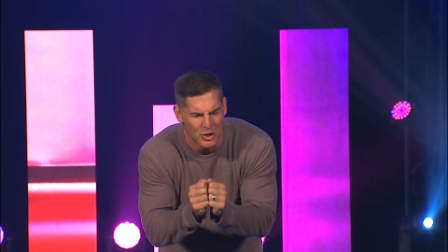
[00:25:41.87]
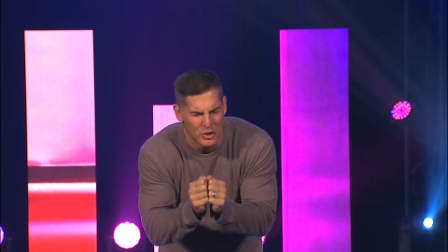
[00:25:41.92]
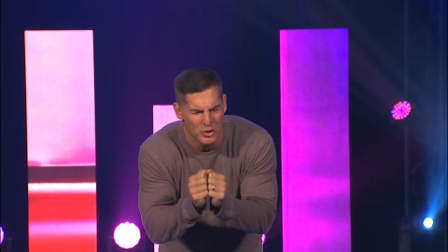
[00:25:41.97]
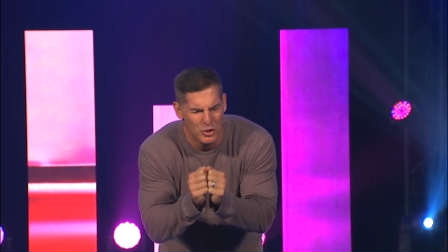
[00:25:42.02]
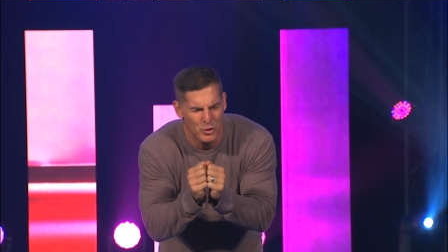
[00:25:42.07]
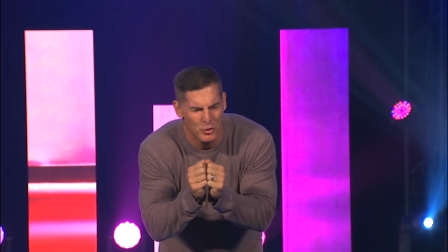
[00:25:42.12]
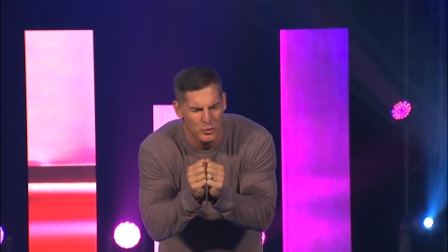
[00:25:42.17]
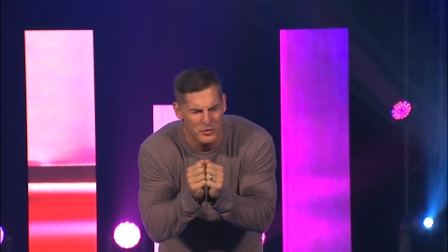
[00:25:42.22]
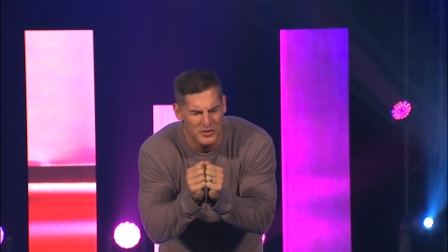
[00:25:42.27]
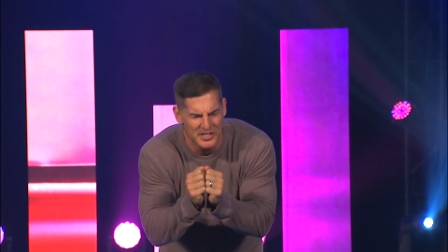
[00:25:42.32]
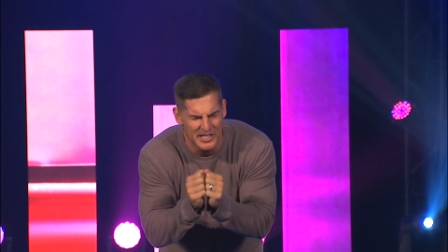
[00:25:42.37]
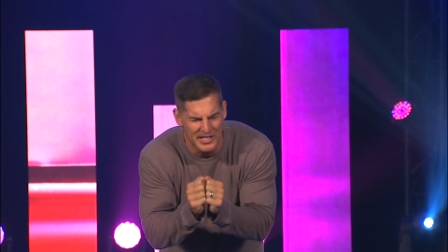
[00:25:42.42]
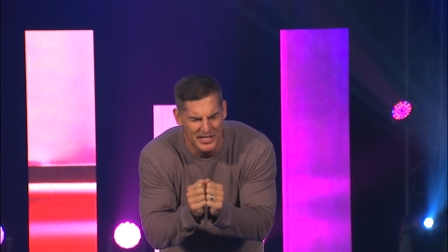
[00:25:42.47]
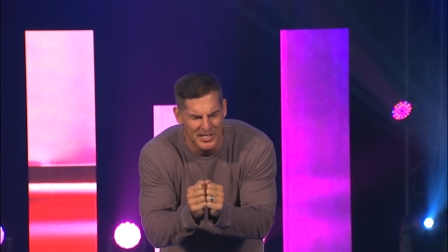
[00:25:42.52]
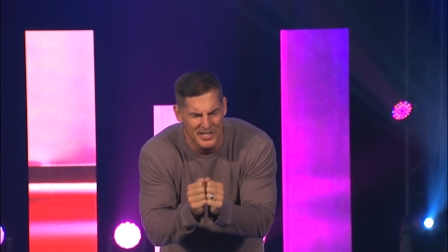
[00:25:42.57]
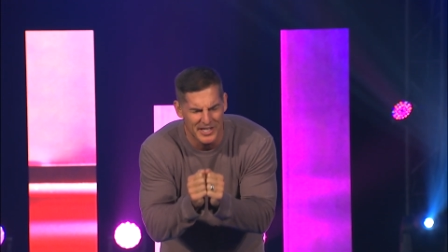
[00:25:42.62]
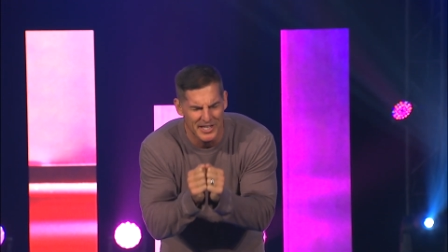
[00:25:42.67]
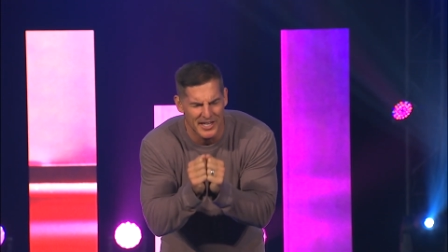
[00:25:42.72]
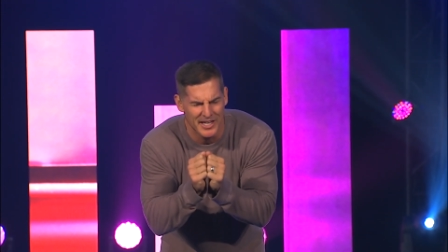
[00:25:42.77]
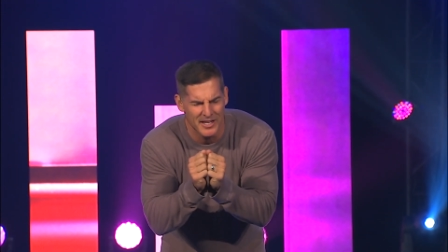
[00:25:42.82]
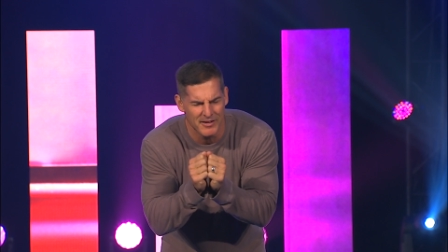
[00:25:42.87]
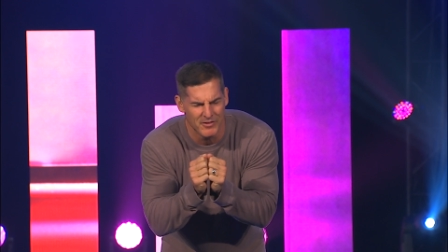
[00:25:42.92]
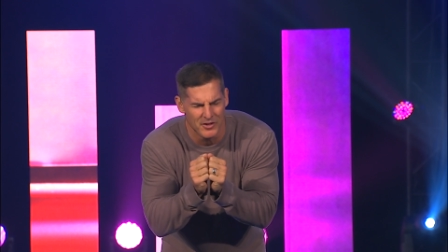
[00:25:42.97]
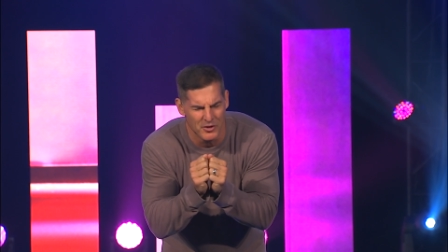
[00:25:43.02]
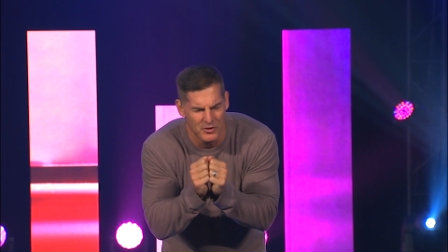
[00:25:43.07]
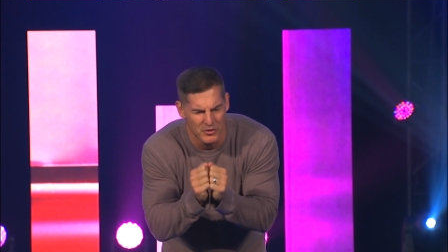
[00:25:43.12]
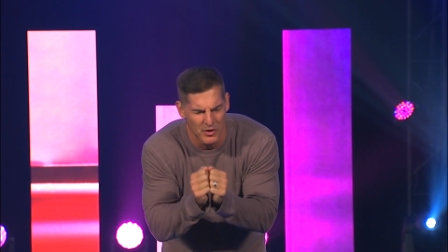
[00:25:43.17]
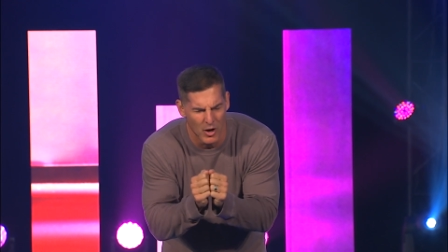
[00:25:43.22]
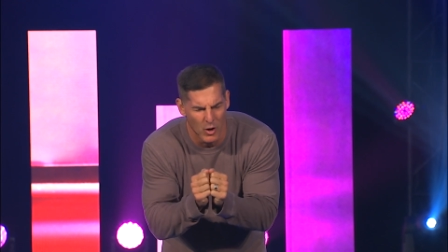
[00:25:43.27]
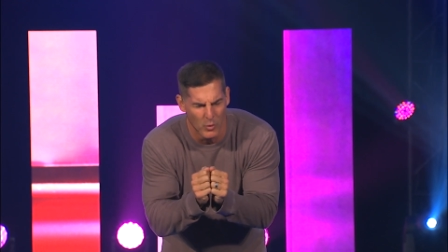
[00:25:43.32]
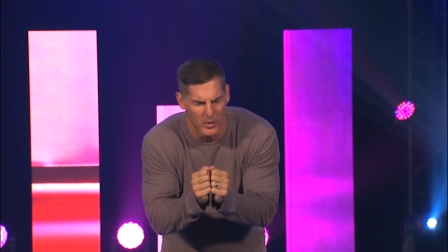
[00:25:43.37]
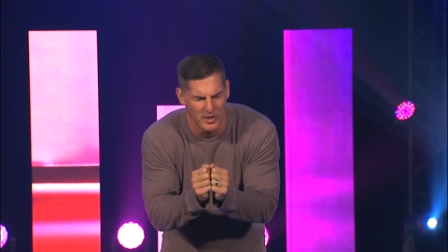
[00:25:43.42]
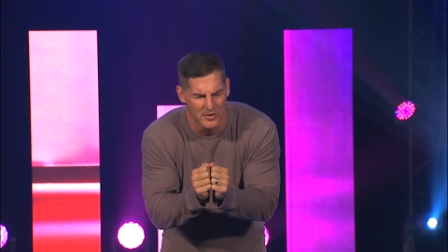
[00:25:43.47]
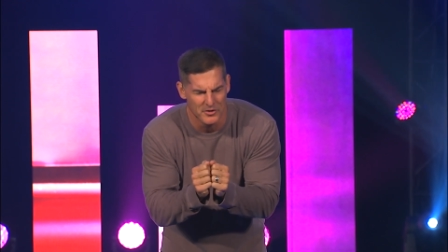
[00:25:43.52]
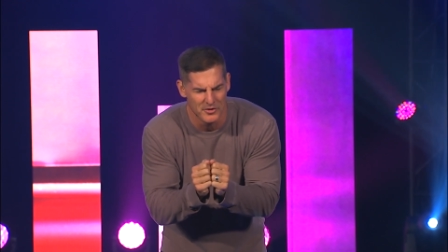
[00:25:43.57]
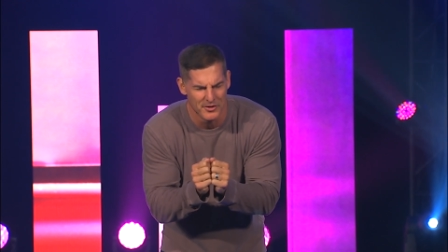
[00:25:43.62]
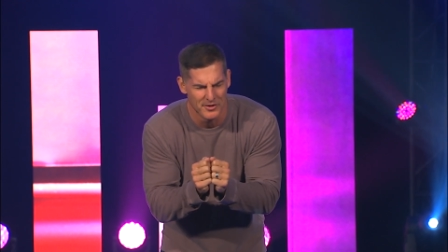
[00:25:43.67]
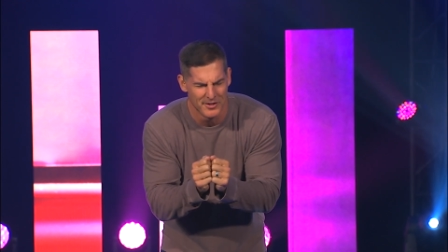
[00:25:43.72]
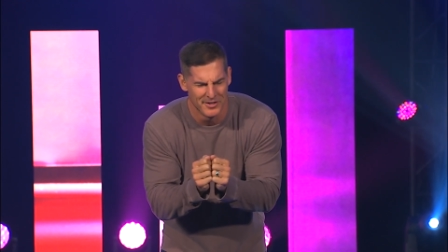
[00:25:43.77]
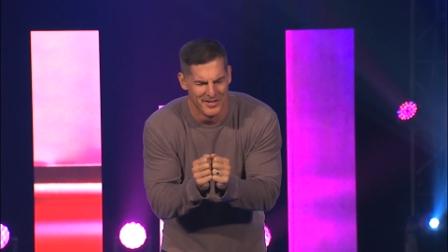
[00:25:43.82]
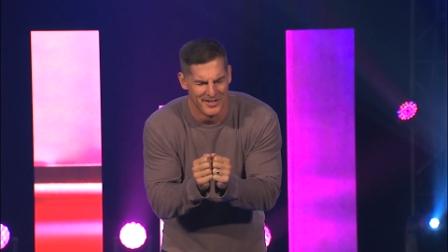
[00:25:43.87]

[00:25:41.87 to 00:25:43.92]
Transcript: You didn't even know it.